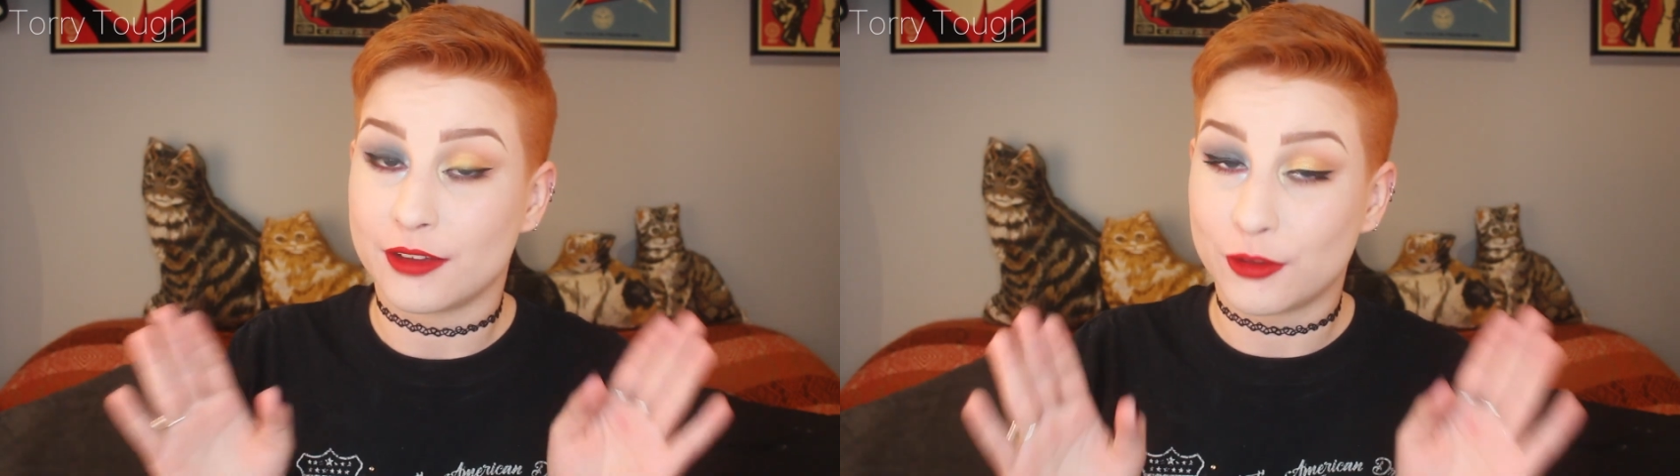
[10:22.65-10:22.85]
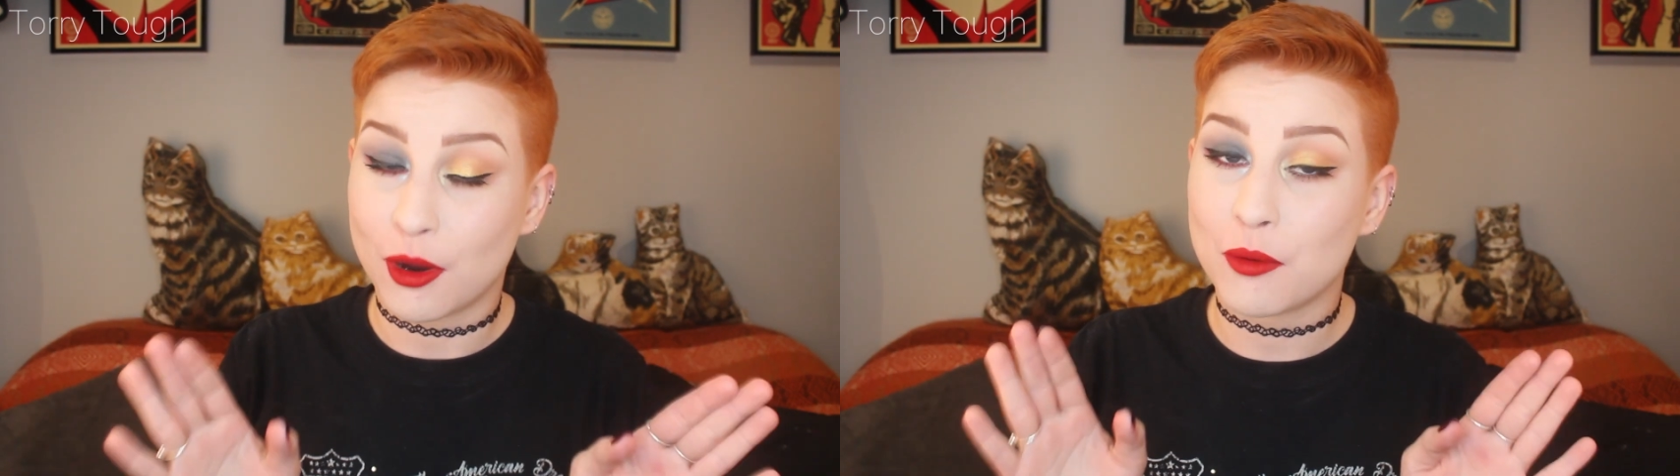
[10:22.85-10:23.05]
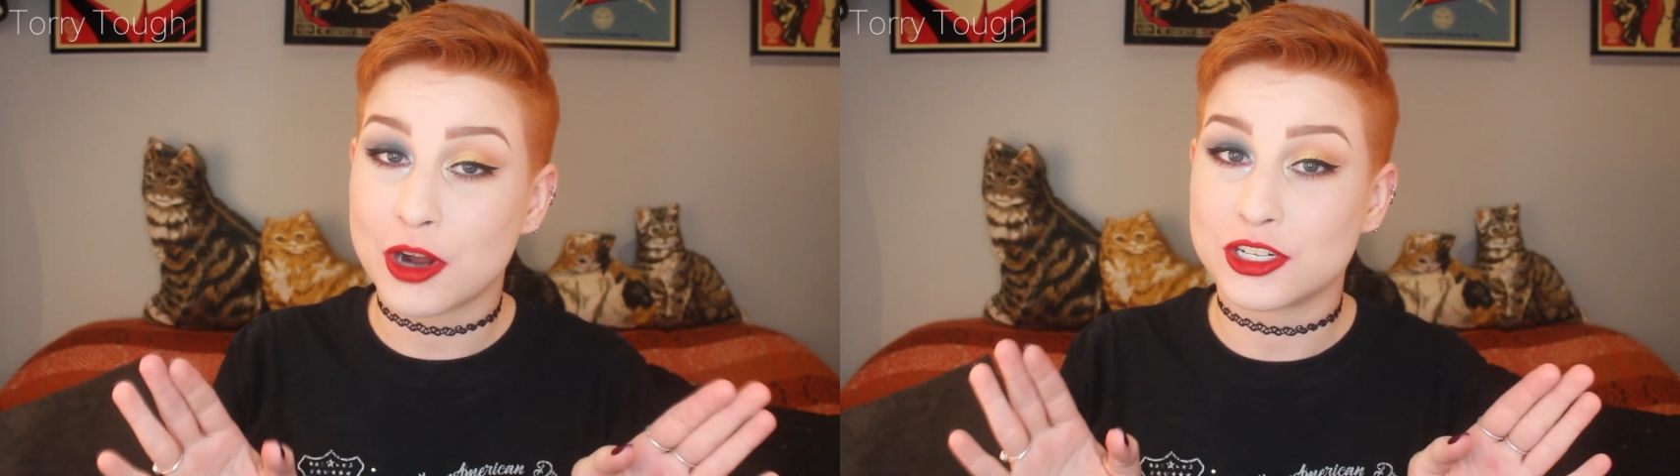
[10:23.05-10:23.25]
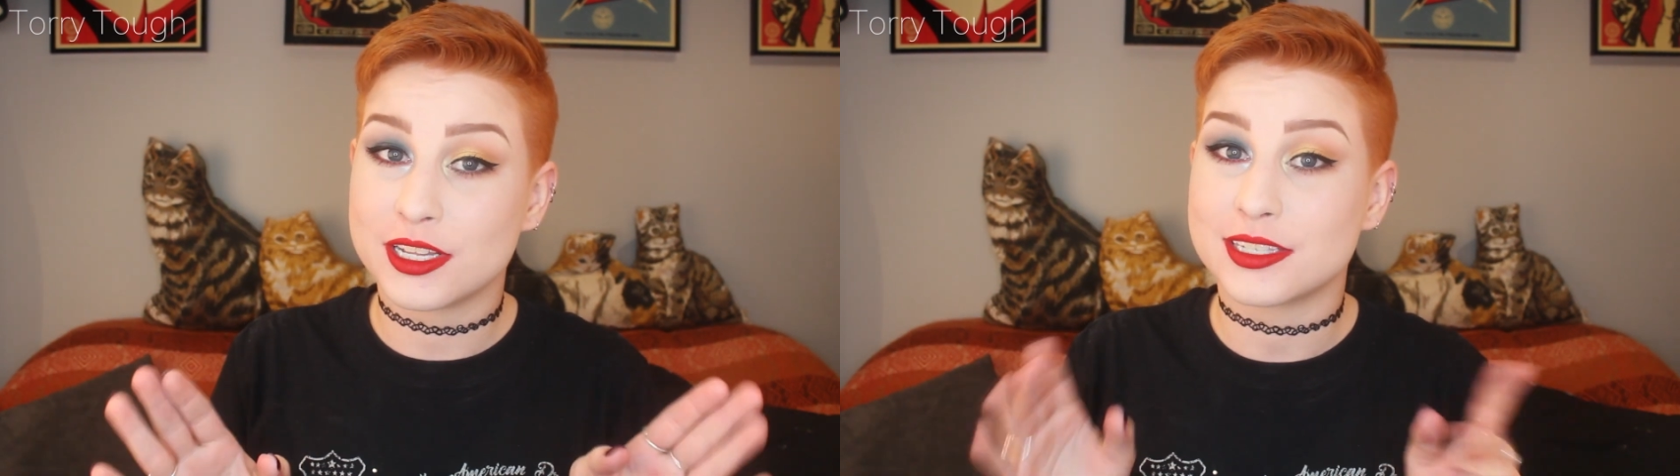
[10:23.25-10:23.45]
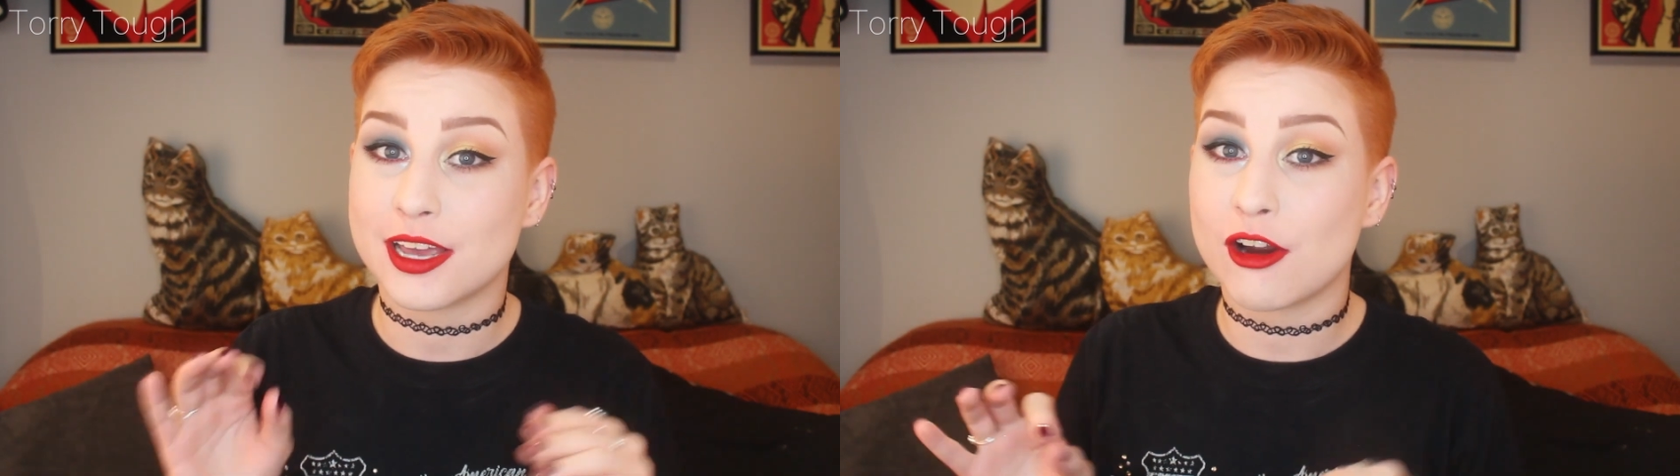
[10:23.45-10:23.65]
If you are
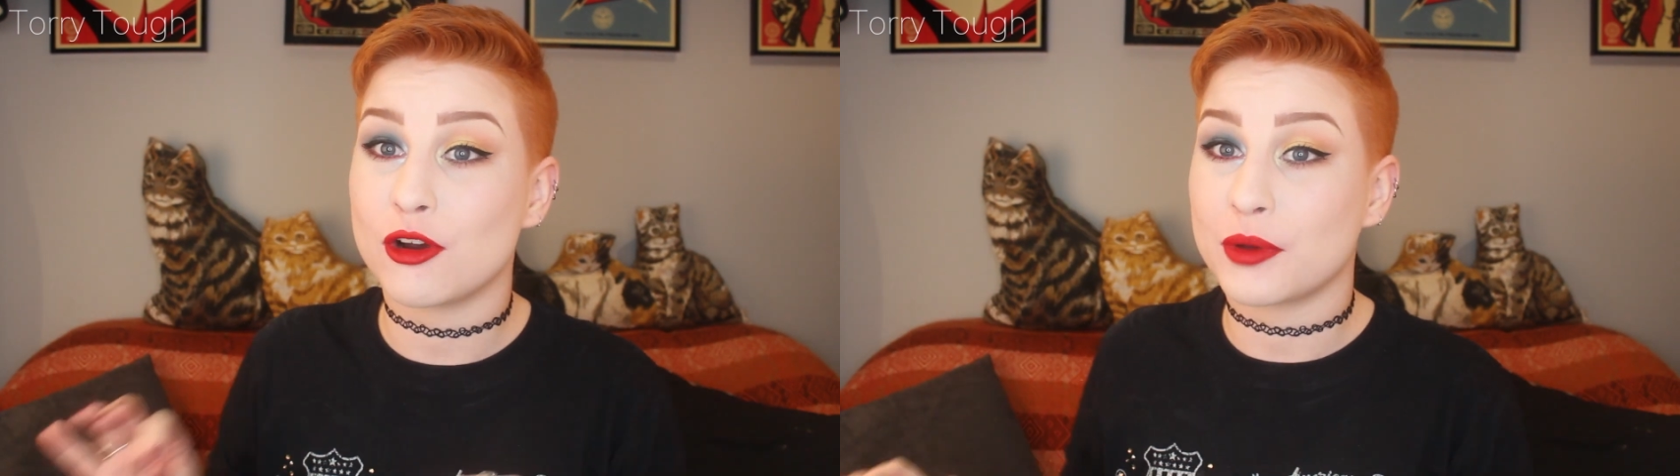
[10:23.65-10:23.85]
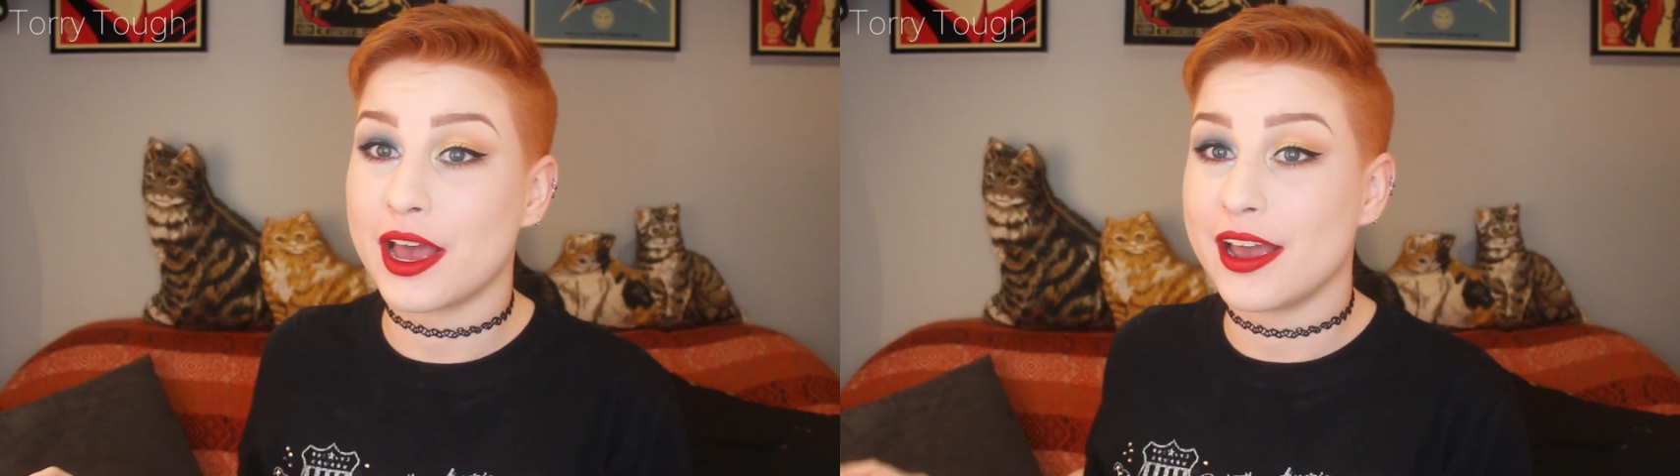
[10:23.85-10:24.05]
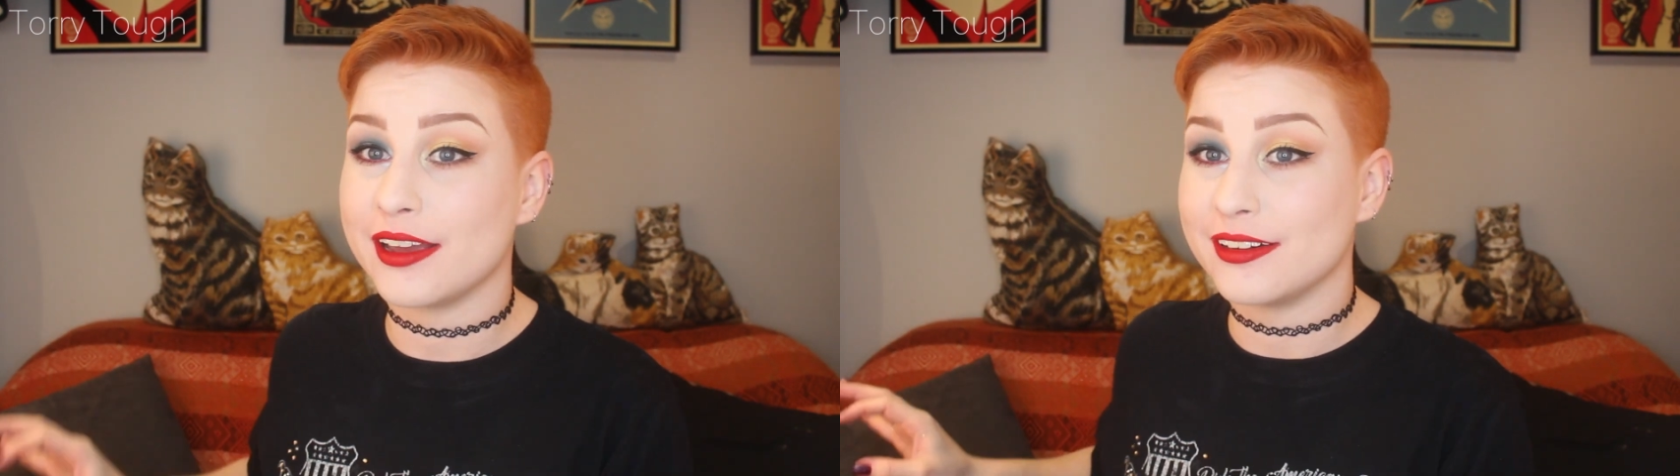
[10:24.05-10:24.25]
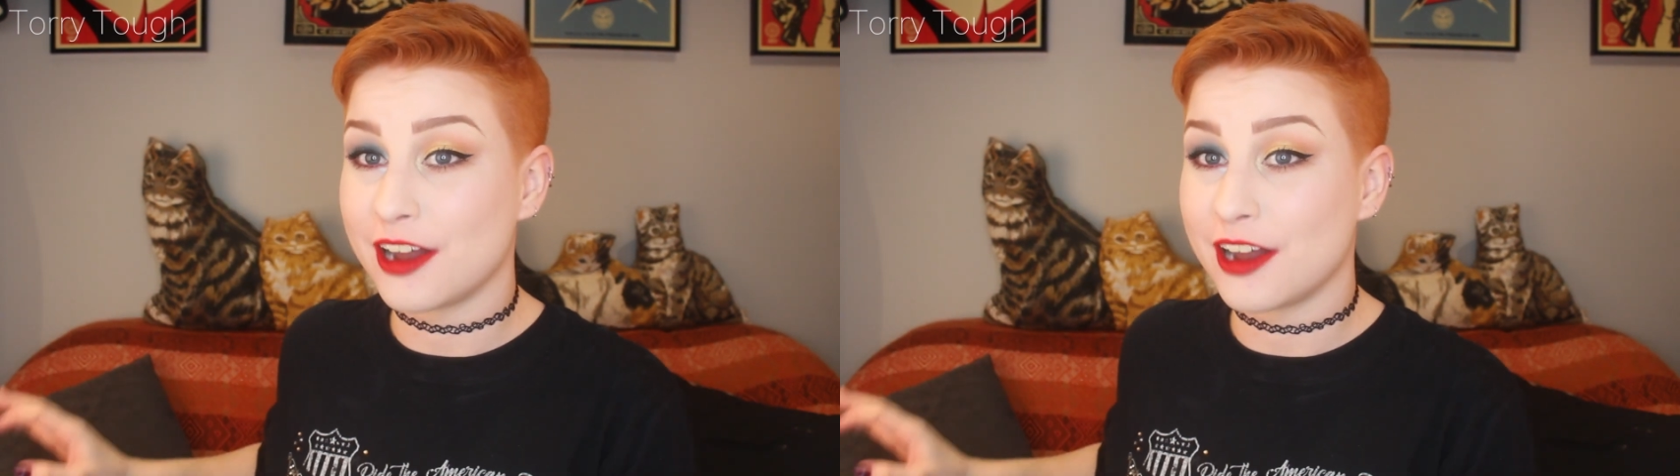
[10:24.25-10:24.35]
watching this, they are okay.